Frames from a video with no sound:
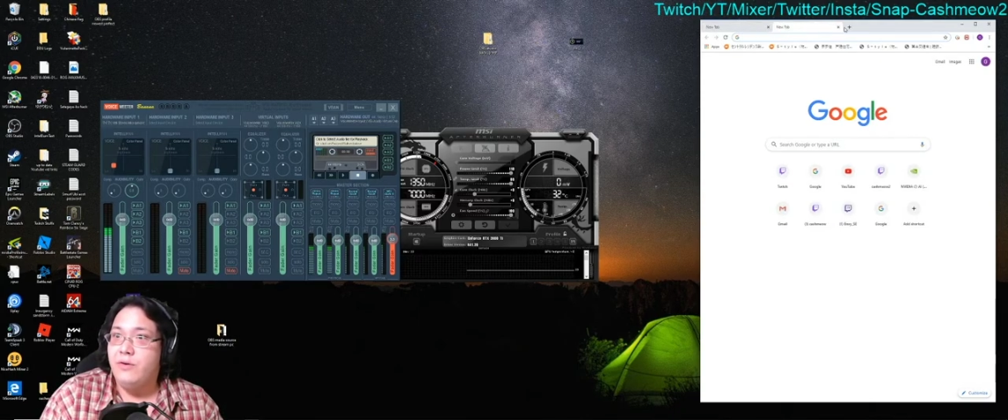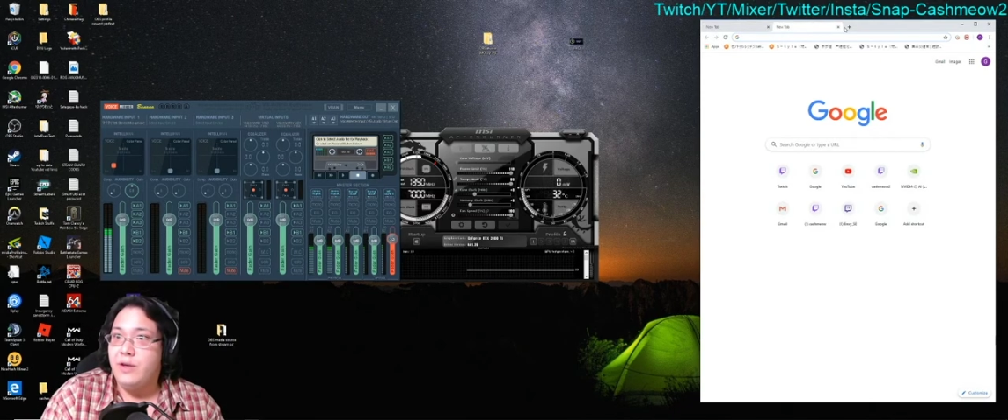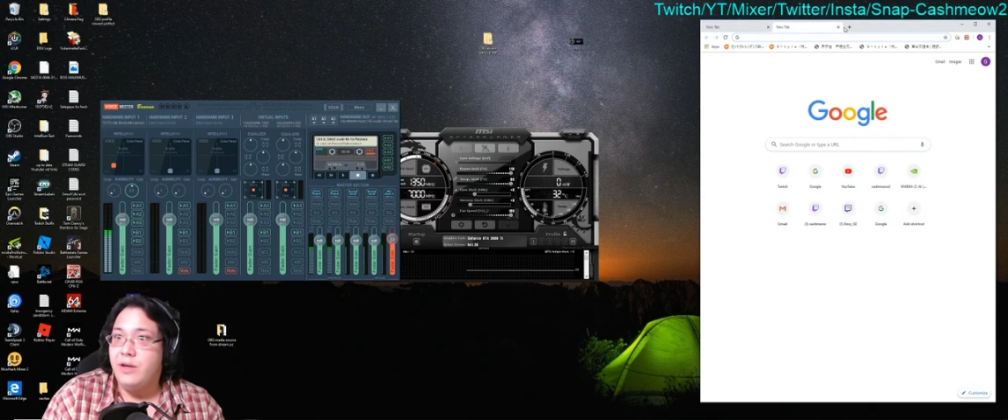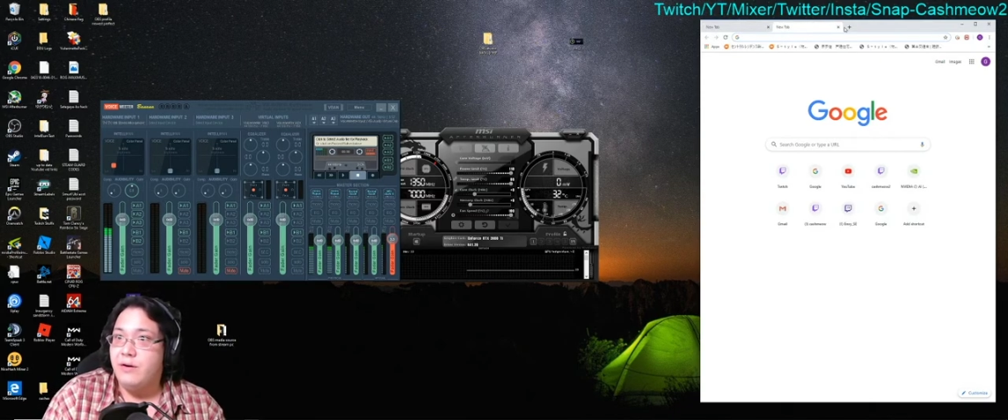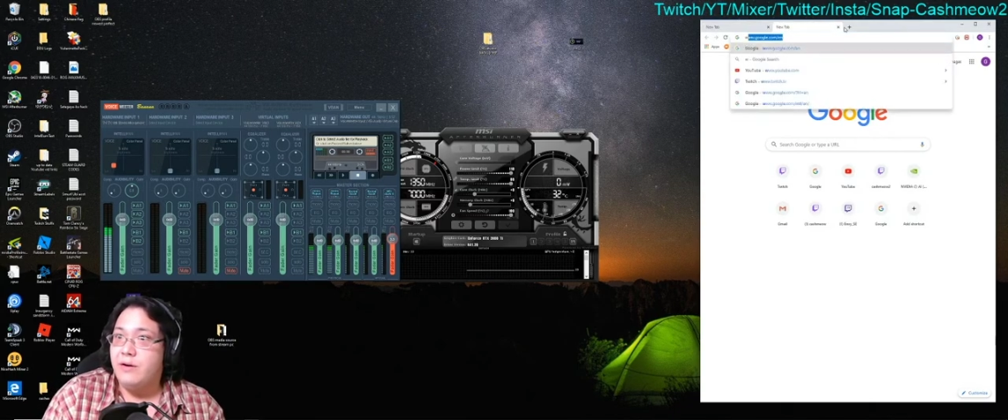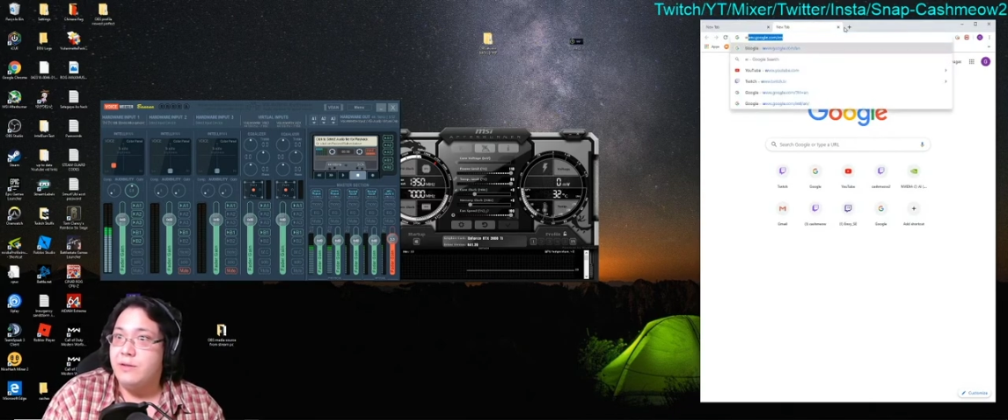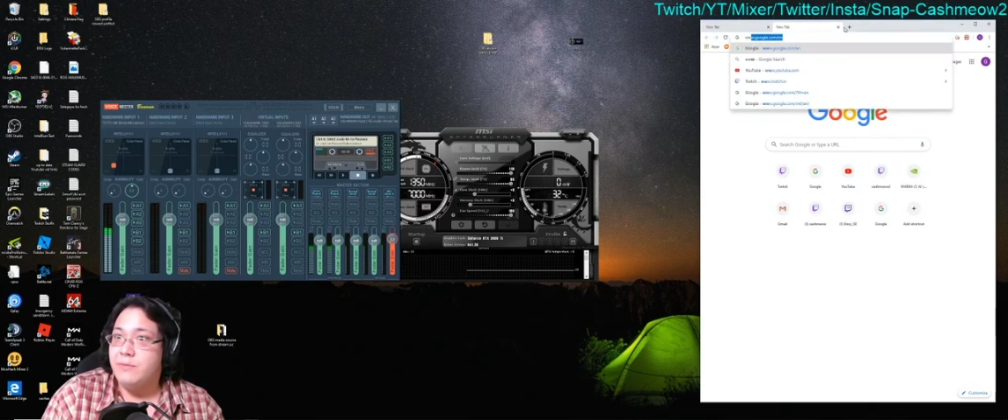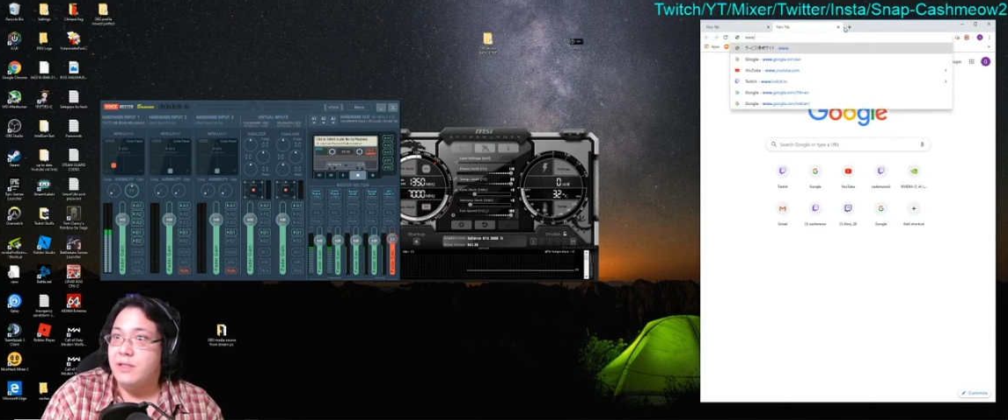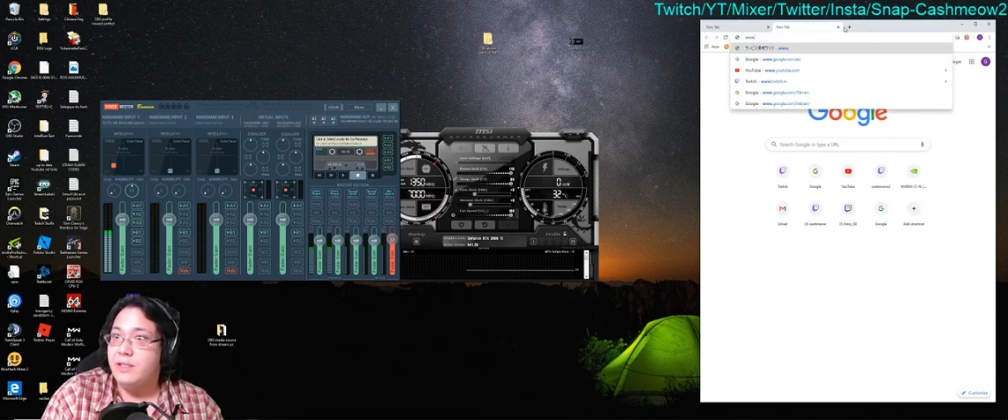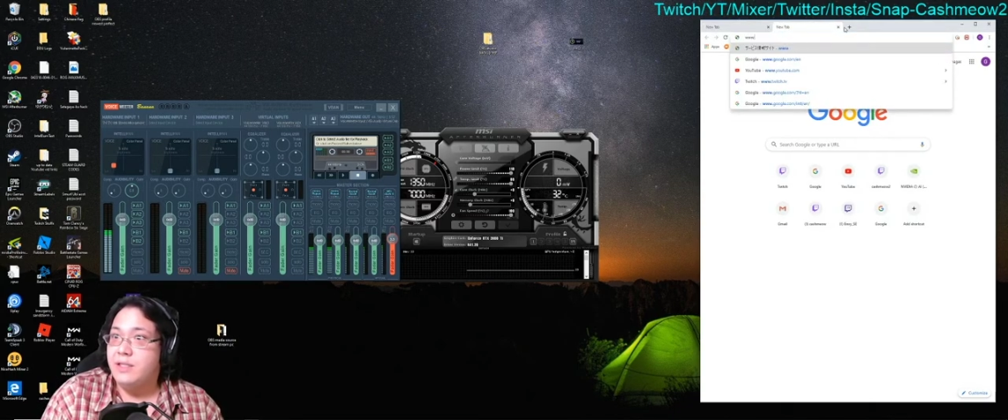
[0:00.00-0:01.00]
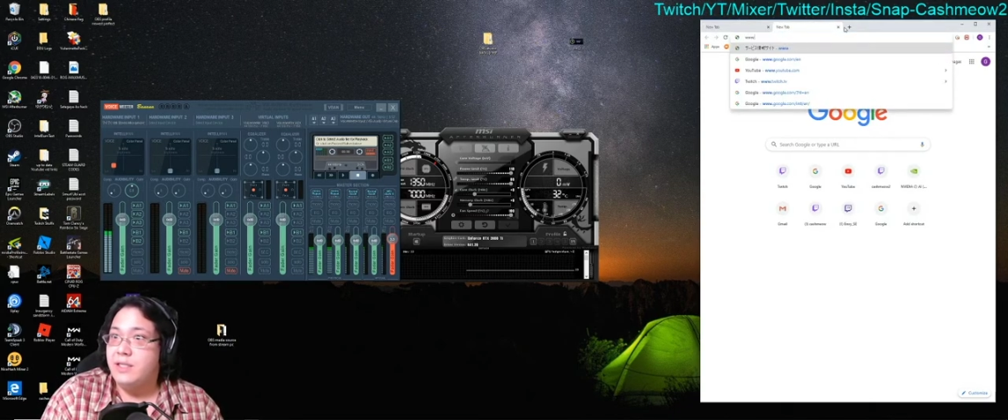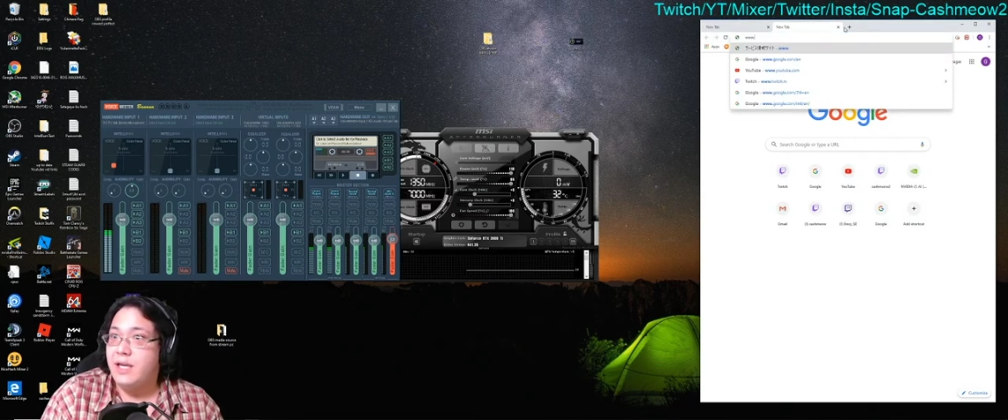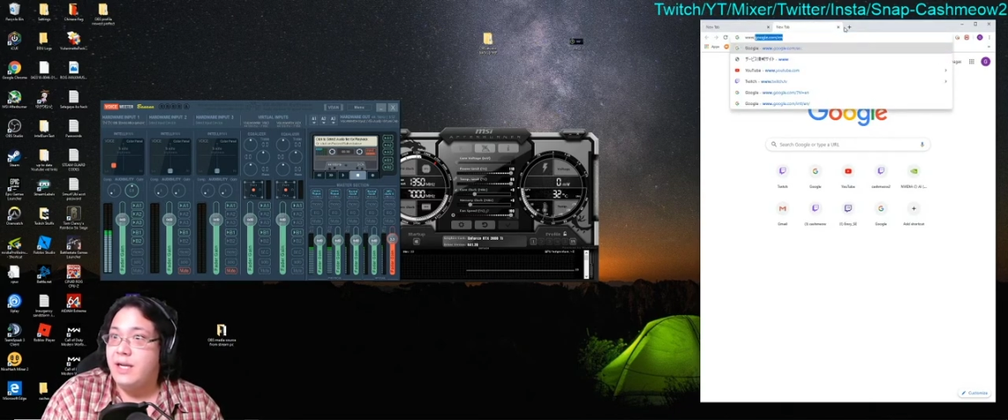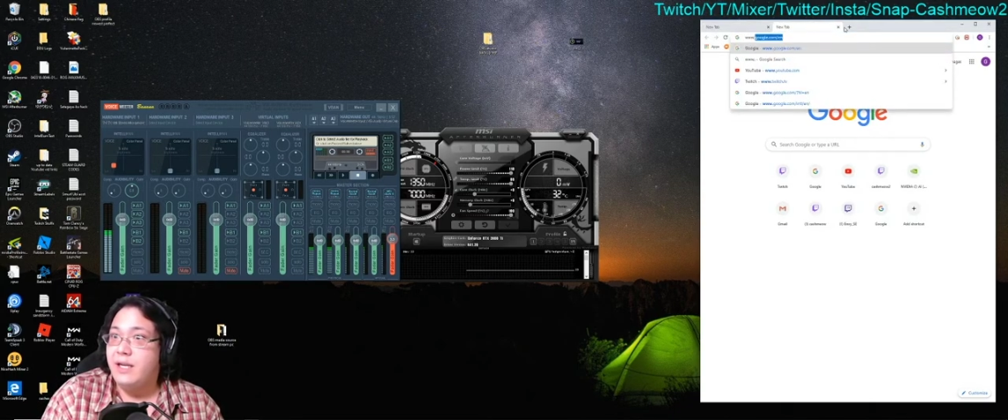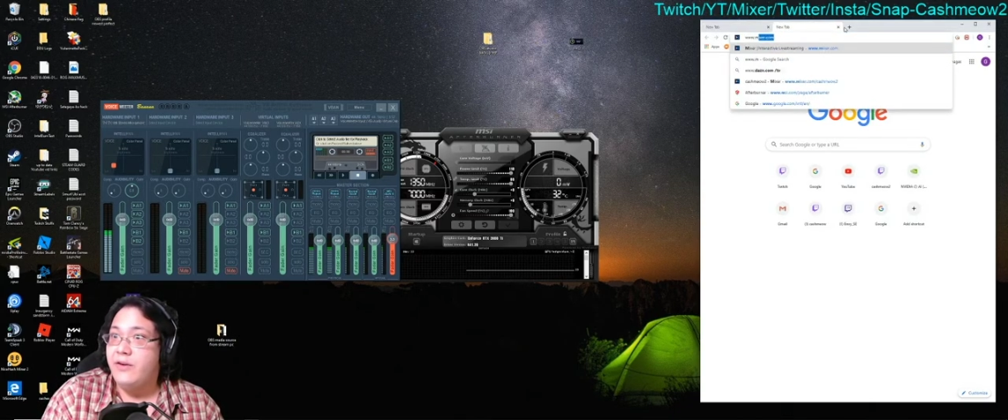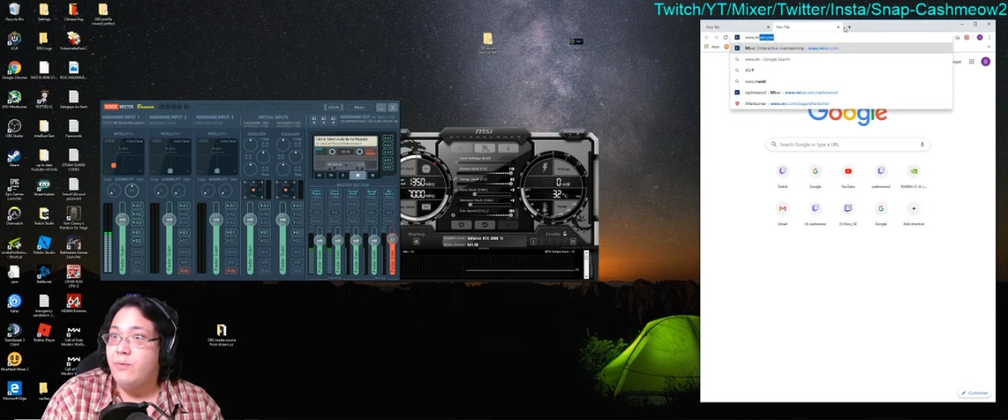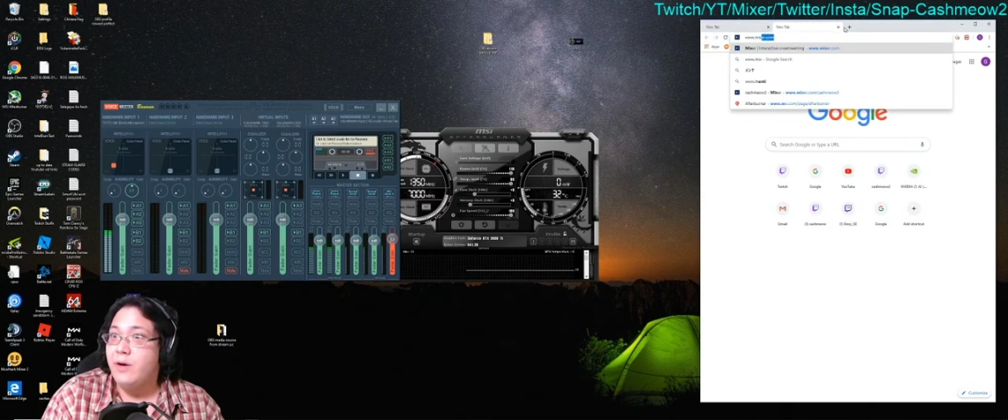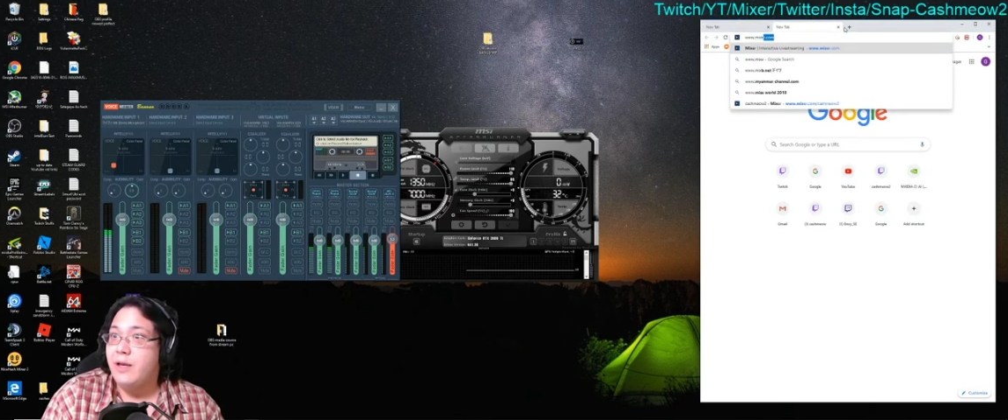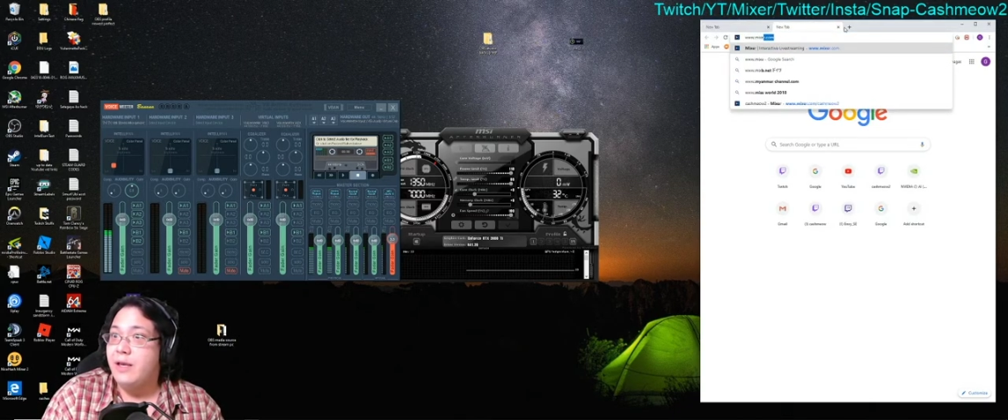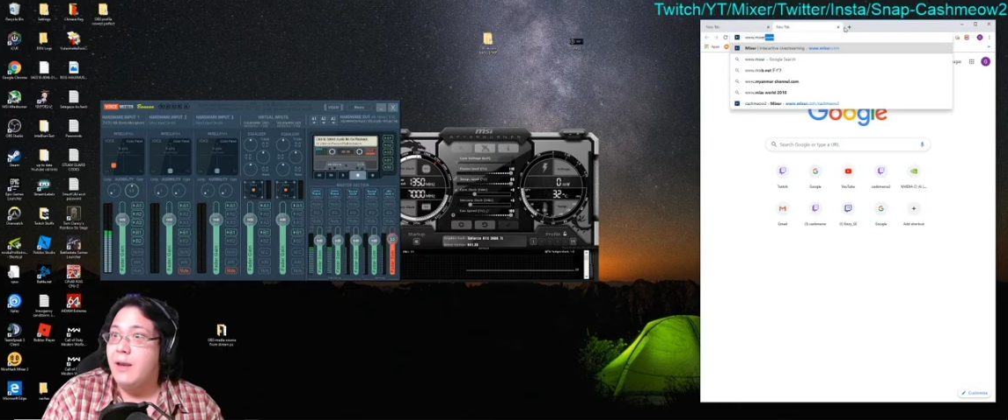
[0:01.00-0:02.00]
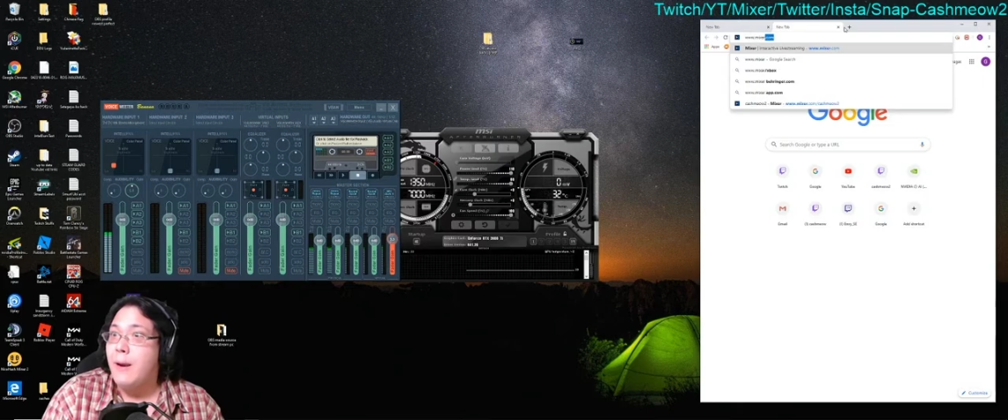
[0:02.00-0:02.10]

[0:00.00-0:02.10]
here is I'm going to sign into my